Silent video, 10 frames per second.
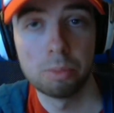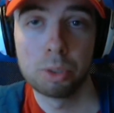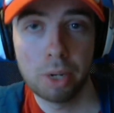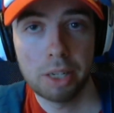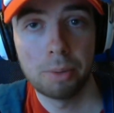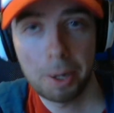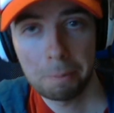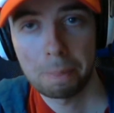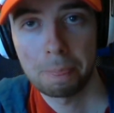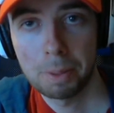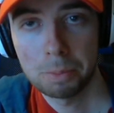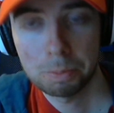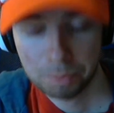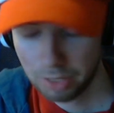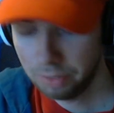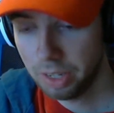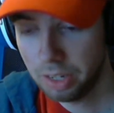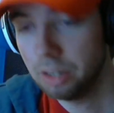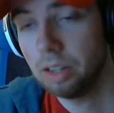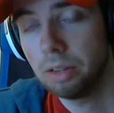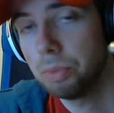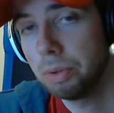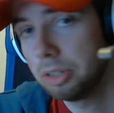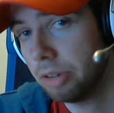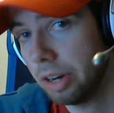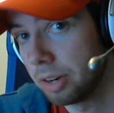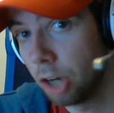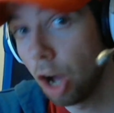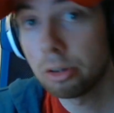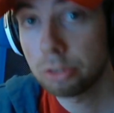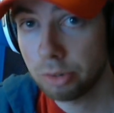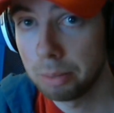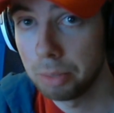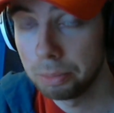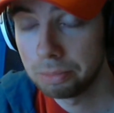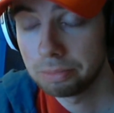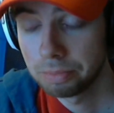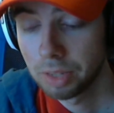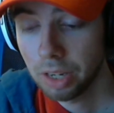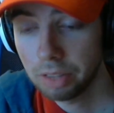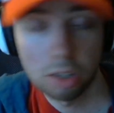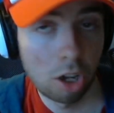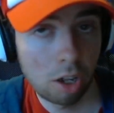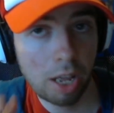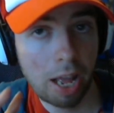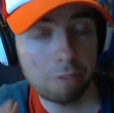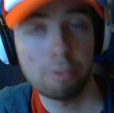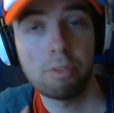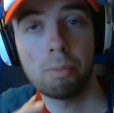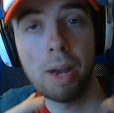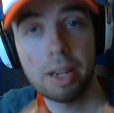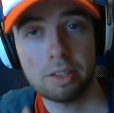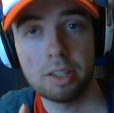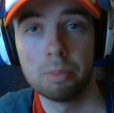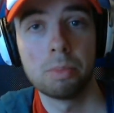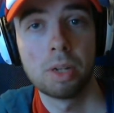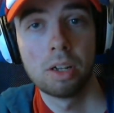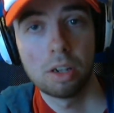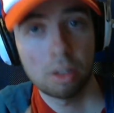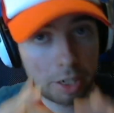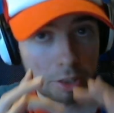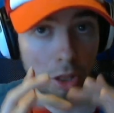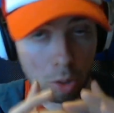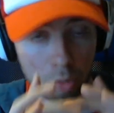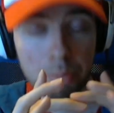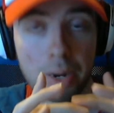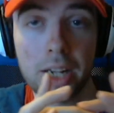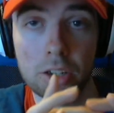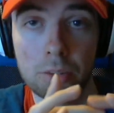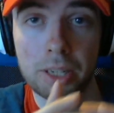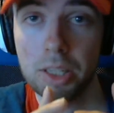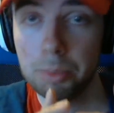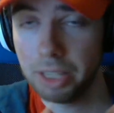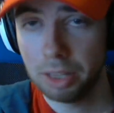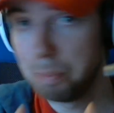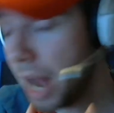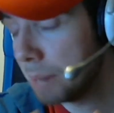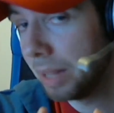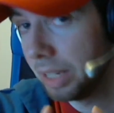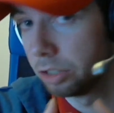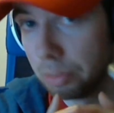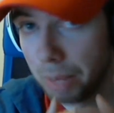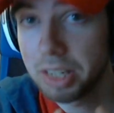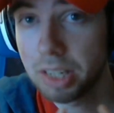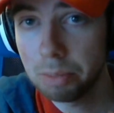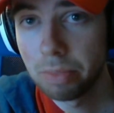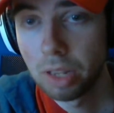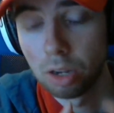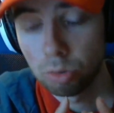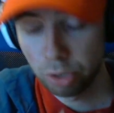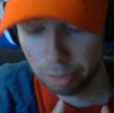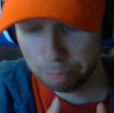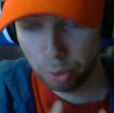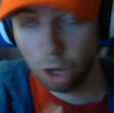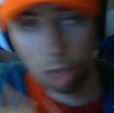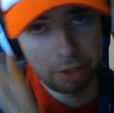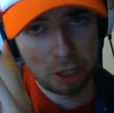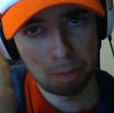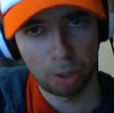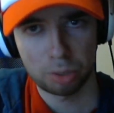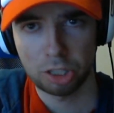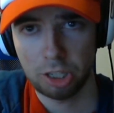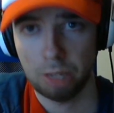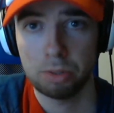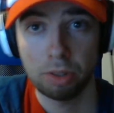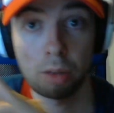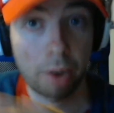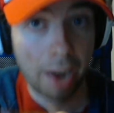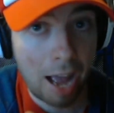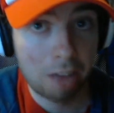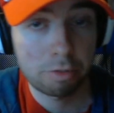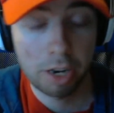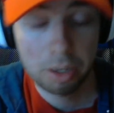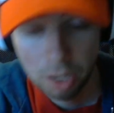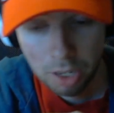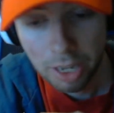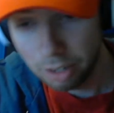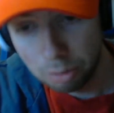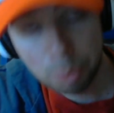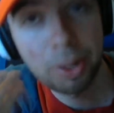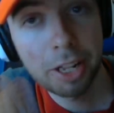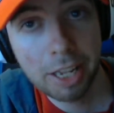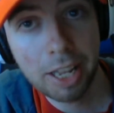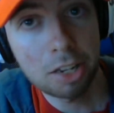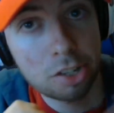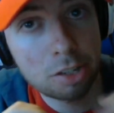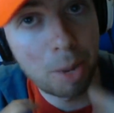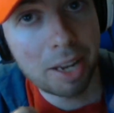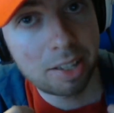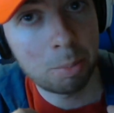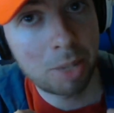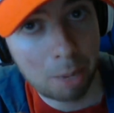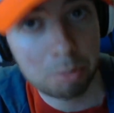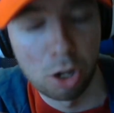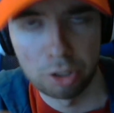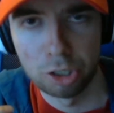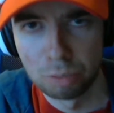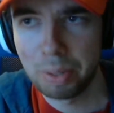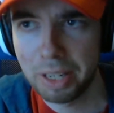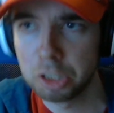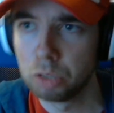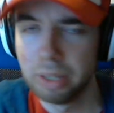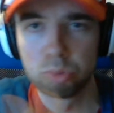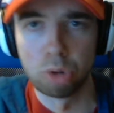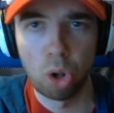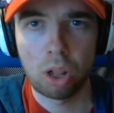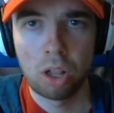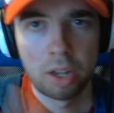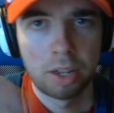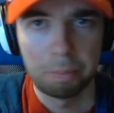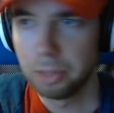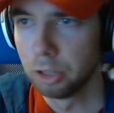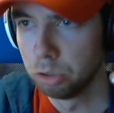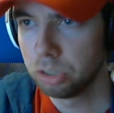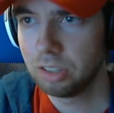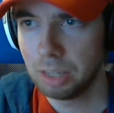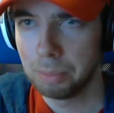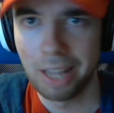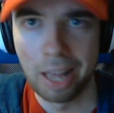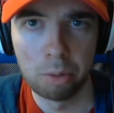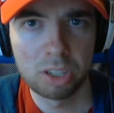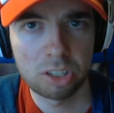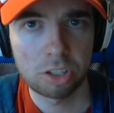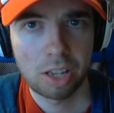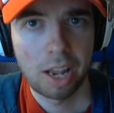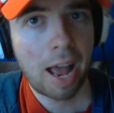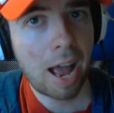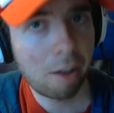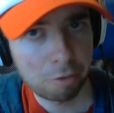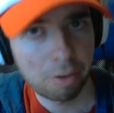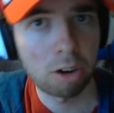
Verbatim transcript: quit, right? and then we would trigger an auto scramble. And then half of my team, like the lower bracket on my team, like the bad players on my team, would get put on the opposing team. So then we're halved, right? And then we play again. And since my team kept all the good players, we roll the losing team again, which is half of our